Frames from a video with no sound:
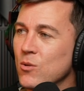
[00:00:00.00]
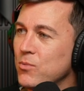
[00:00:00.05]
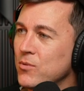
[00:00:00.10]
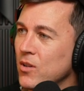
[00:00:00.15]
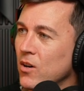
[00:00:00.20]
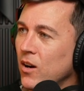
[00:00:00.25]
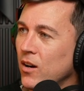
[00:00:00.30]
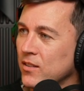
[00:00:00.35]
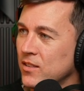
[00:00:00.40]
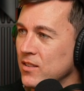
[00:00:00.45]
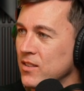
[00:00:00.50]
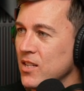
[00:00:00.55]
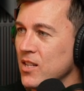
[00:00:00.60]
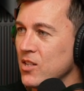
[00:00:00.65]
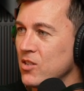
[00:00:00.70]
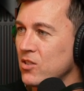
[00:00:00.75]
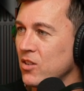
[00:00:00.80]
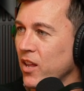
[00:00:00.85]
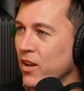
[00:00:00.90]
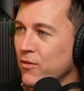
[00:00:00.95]
Dogg to
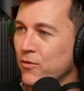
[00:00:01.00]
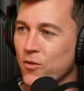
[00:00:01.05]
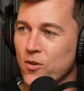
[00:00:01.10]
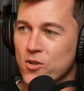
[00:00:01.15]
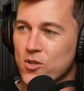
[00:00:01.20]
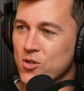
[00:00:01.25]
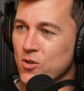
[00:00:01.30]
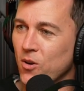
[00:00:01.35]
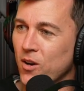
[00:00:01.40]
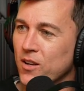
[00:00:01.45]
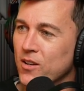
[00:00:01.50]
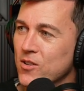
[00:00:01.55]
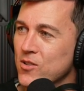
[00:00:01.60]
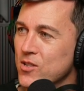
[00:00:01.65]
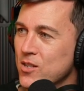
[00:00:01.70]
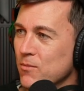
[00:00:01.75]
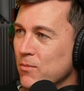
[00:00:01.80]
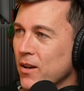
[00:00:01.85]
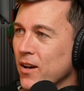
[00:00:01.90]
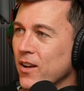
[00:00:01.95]
teach like first
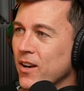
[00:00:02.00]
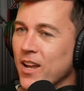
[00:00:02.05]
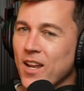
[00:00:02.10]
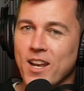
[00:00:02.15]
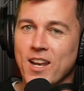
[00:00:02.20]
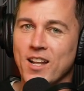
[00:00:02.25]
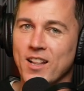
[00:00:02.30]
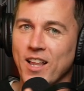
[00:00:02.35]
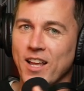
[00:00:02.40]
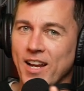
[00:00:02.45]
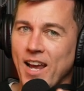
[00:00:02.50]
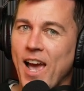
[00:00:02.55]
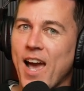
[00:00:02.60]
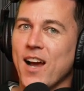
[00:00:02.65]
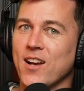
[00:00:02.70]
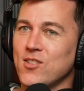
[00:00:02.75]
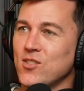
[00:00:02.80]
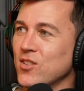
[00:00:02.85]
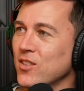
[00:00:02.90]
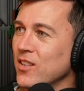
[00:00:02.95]
graders about it, yeah. and it like
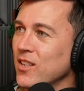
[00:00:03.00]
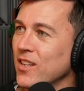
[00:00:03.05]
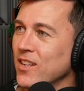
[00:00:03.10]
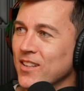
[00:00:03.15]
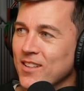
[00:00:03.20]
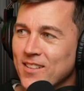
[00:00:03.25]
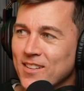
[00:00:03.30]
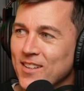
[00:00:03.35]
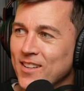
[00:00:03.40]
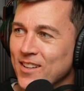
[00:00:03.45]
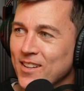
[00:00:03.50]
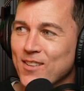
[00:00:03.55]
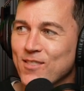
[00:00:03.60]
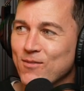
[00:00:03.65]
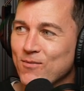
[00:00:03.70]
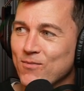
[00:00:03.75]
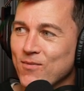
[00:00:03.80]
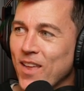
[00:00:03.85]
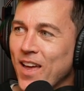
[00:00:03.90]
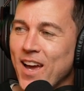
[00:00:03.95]
actually
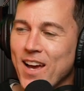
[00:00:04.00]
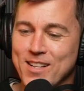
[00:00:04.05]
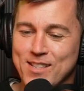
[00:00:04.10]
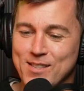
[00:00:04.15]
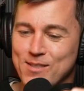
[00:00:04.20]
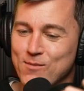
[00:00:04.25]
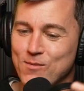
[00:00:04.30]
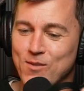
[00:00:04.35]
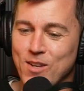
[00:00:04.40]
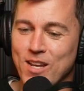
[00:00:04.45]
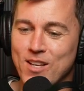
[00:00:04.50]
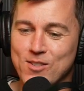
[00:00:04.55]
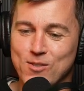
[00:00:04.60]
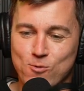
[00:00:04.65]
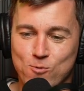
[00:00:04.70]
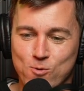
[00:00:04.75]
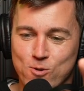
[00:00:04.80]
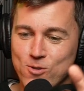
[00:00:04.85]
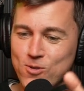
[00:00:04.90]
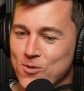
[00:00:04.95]
that had some
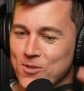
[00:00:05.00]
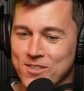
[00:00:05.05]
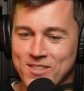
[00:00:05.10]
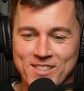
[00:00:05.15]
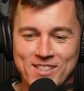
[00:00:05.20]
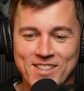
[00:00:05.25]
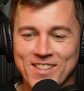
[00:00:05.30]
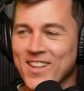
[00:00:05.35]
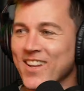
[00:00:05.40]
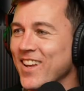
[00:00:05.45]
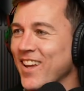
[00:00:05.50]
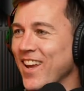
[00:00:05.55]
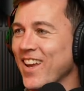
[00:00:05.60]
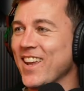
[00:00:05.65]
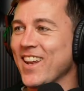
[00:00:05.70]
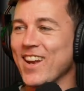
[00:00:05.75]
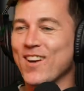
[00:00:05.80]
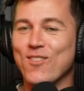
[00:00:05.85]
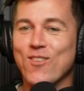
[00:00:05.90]
izzle drizzles and, and it